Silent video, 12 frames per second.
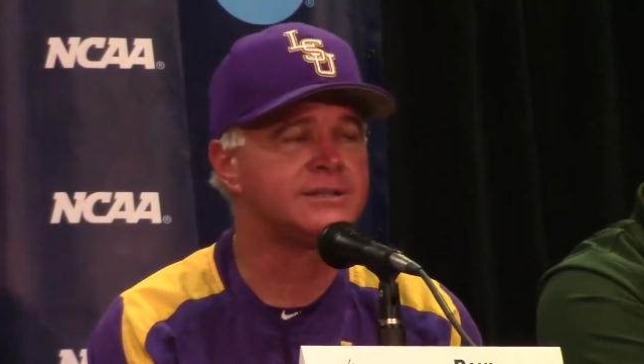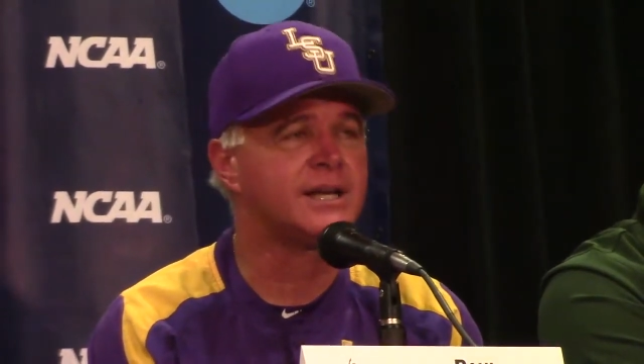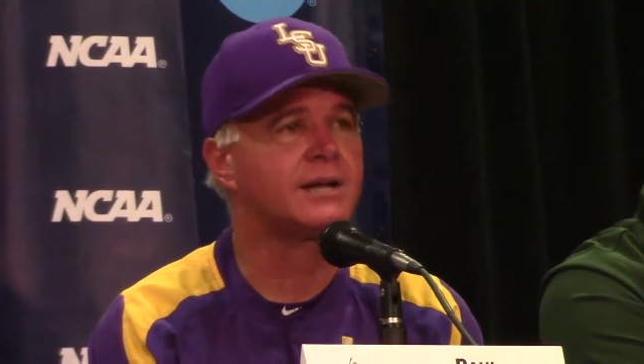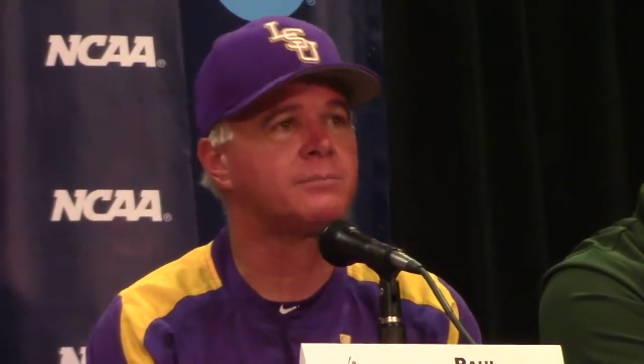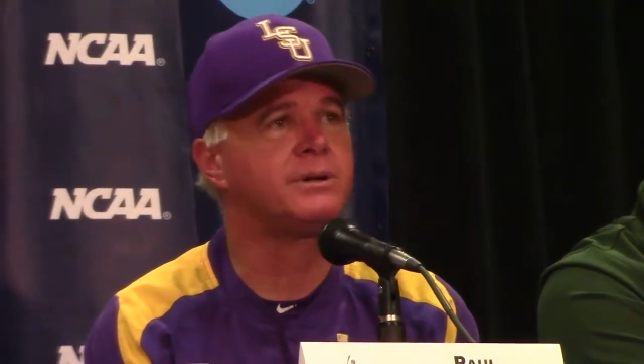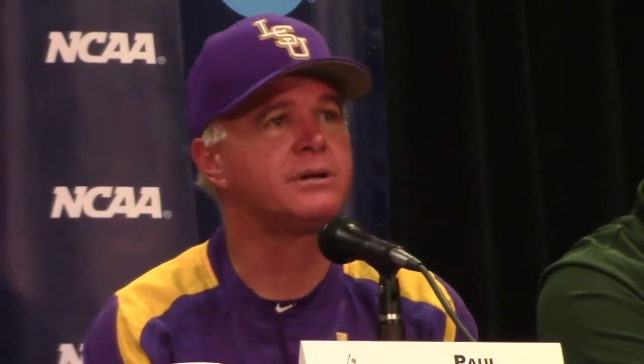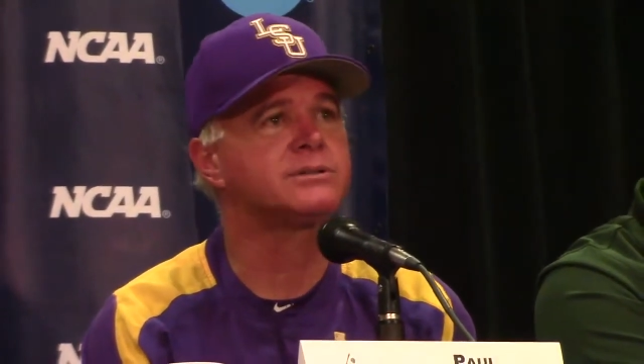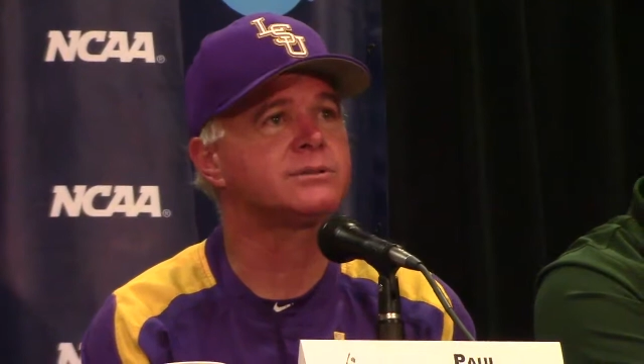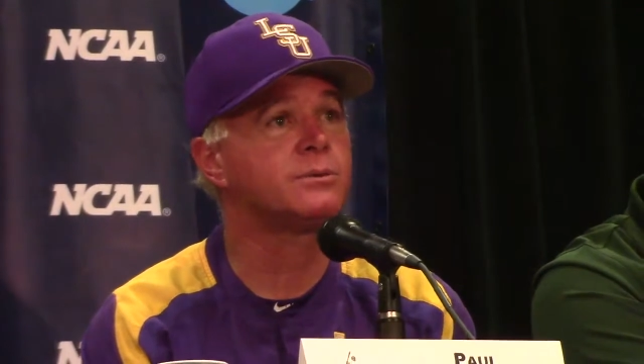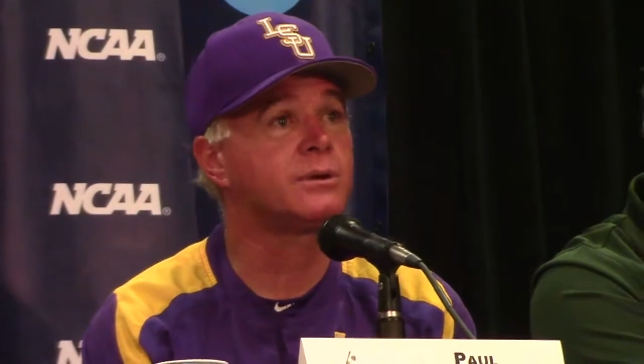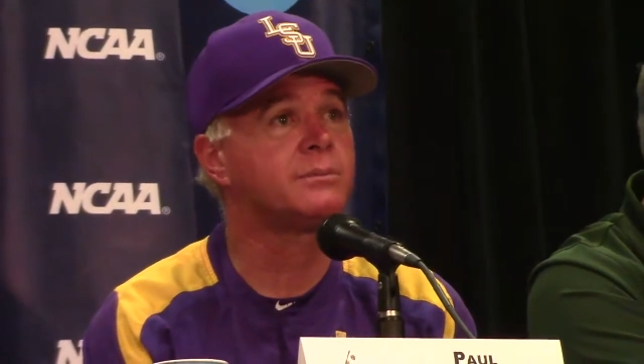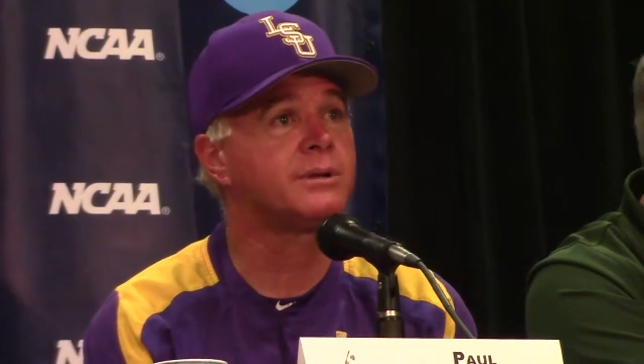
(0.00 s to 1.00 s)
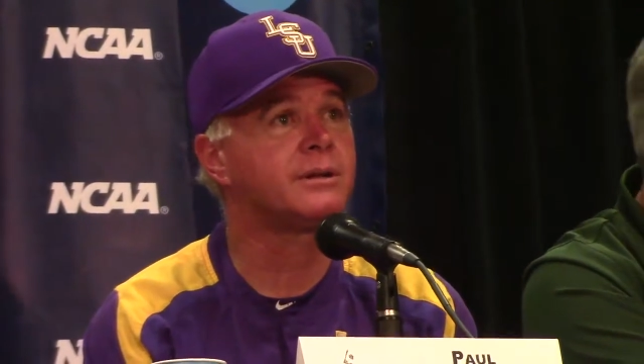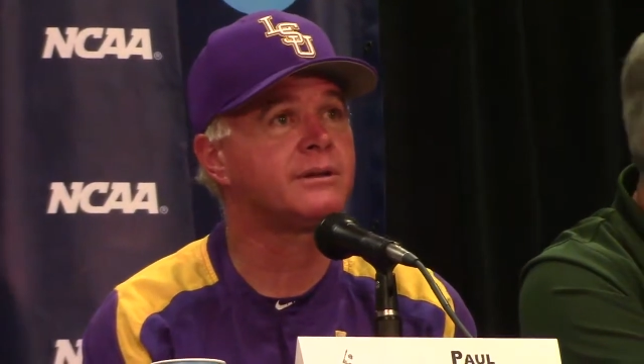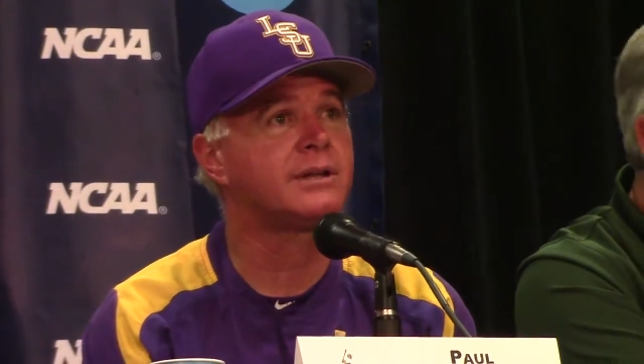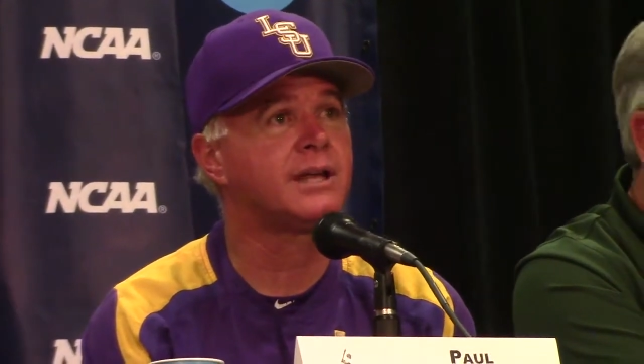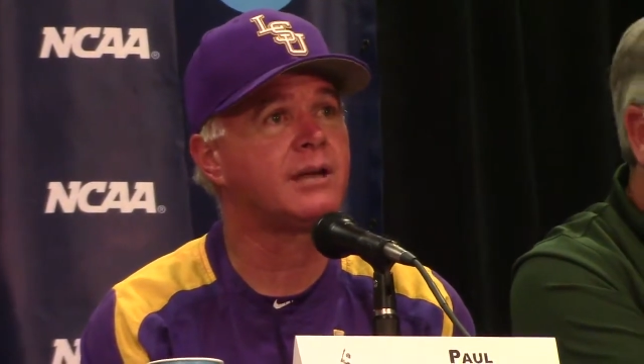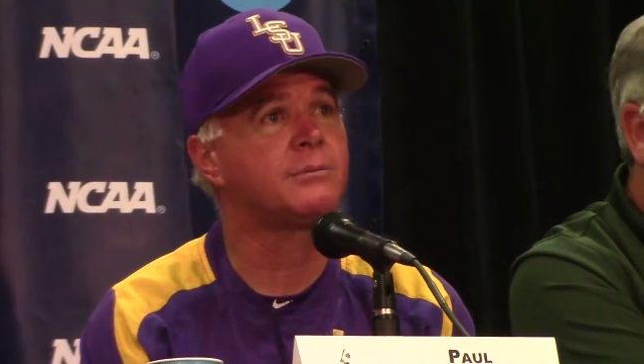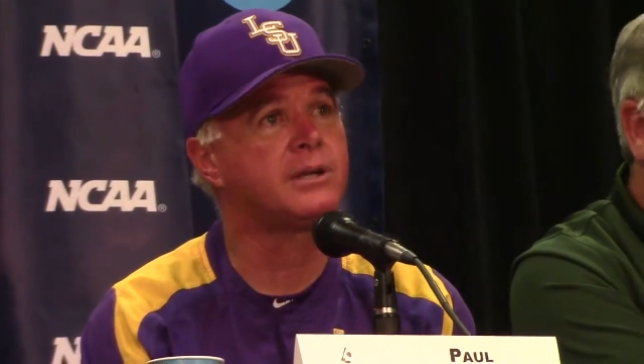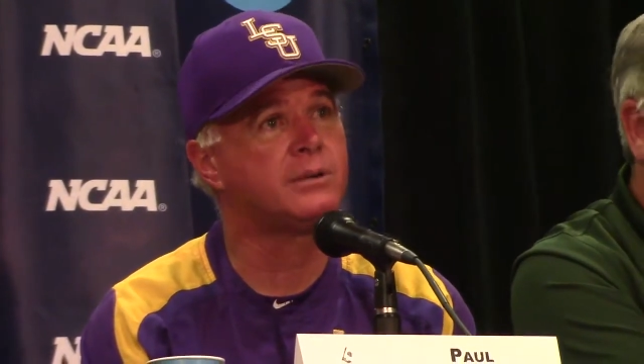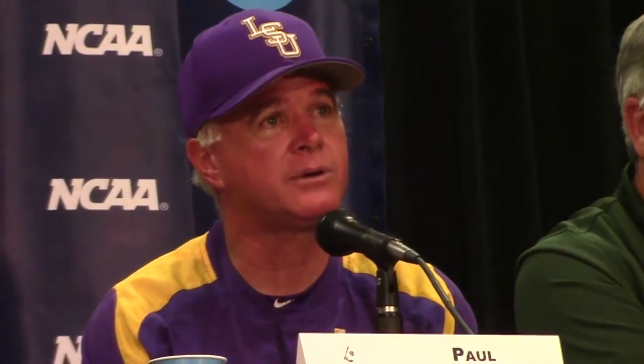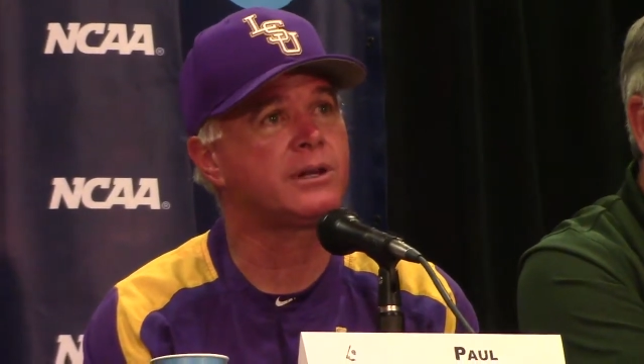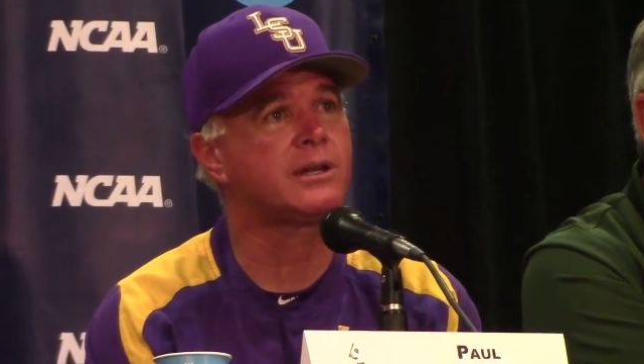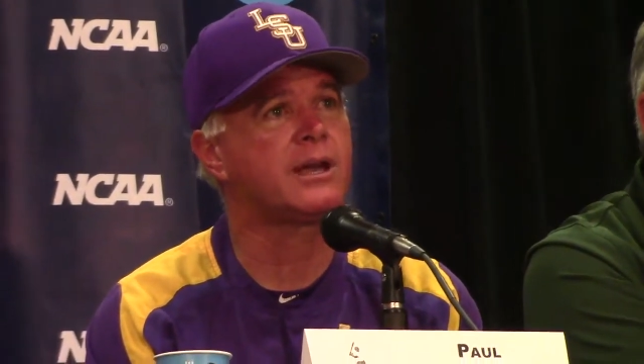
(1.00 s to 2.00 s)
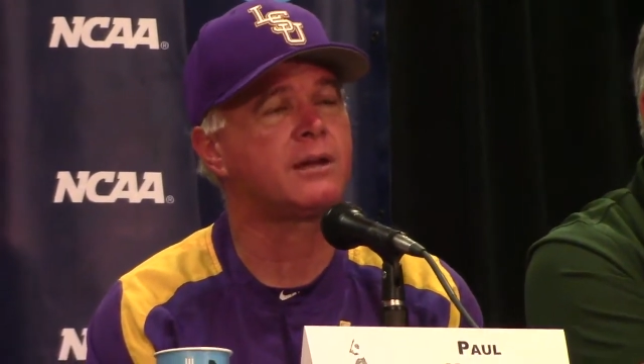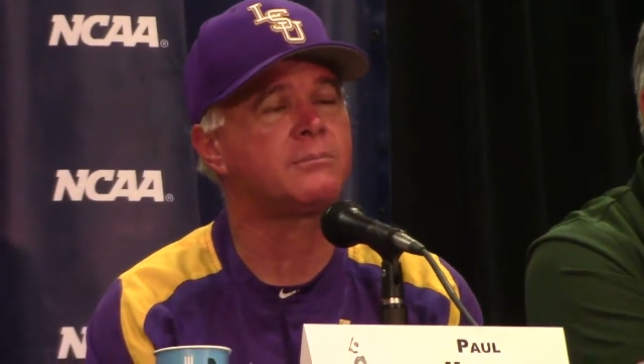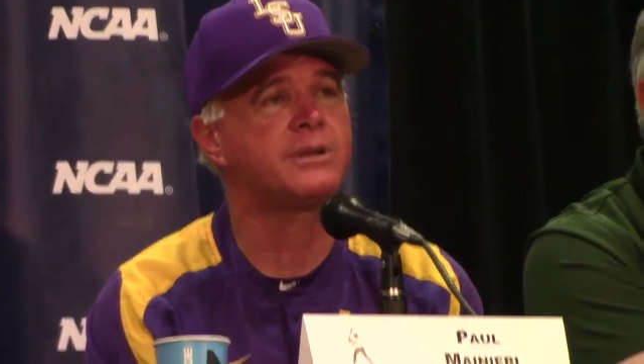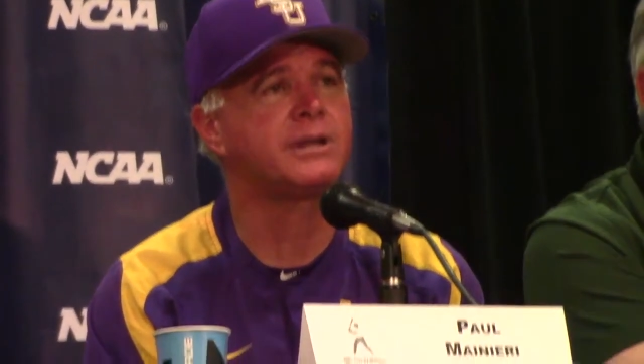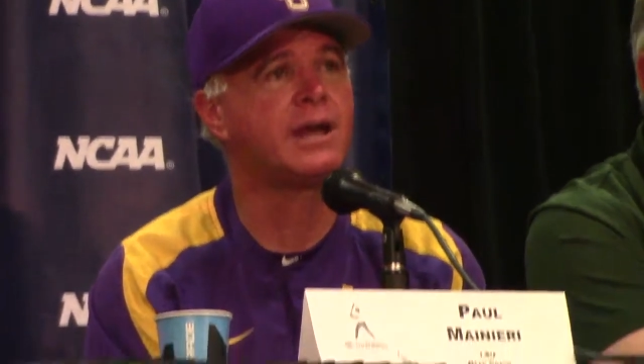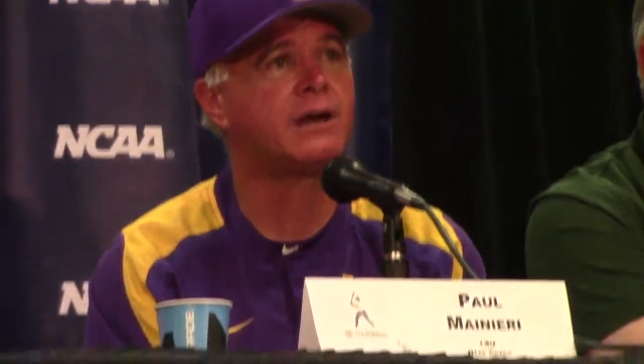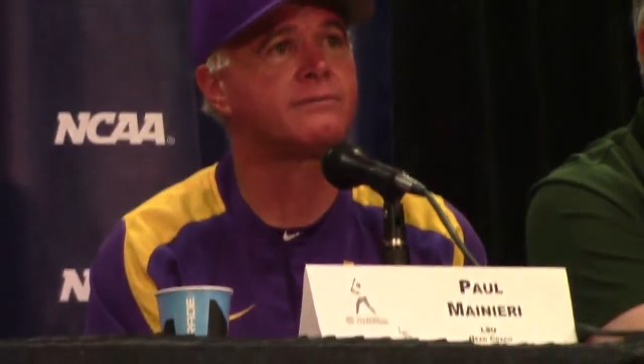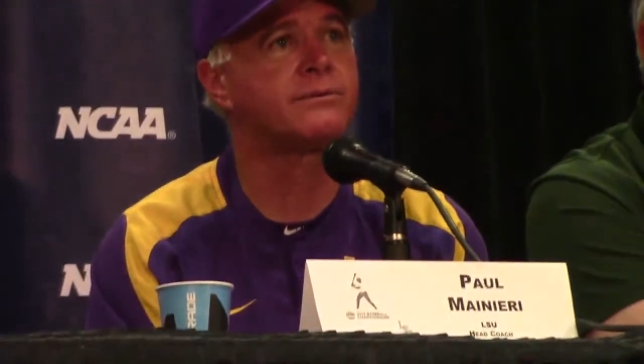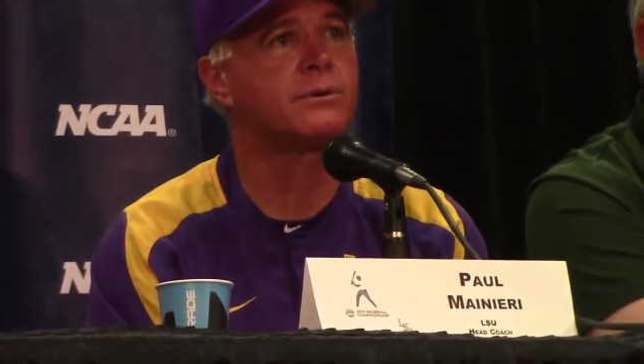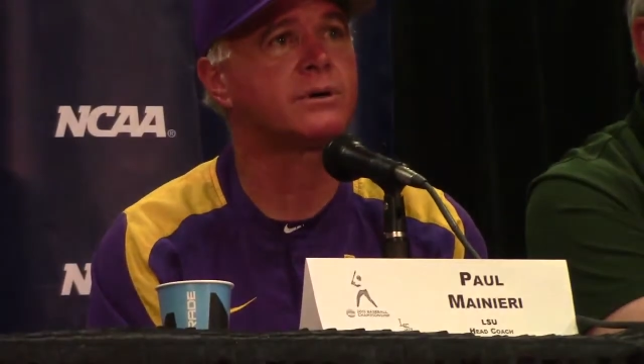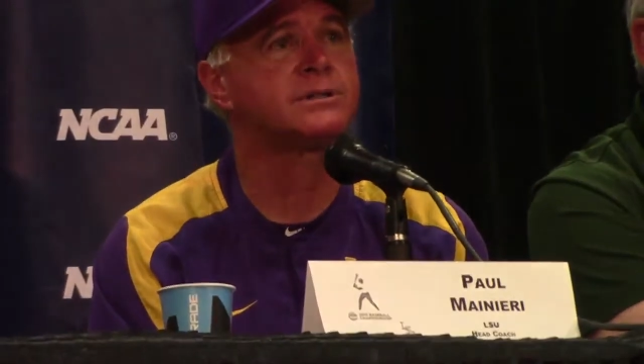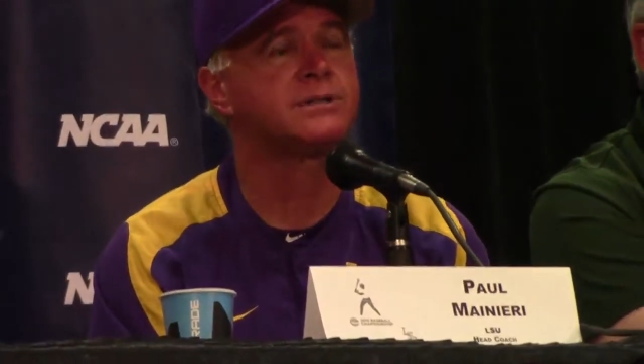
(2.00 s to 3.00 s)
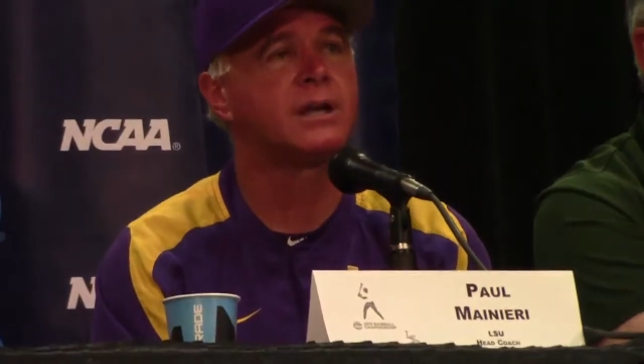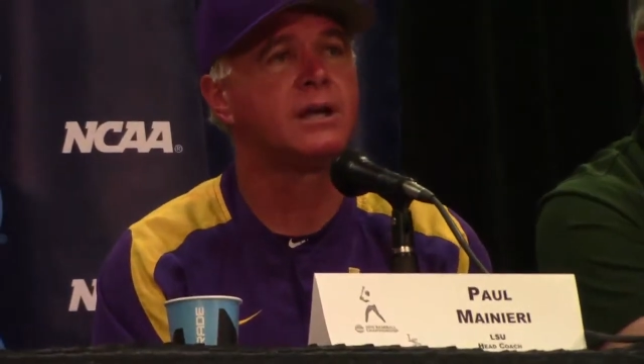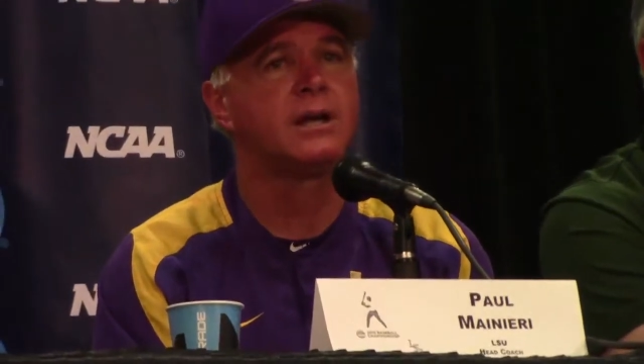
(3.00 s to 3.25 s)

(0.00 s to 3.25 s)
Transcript: Zac Person would have been in the game, and he would have got a big out for us.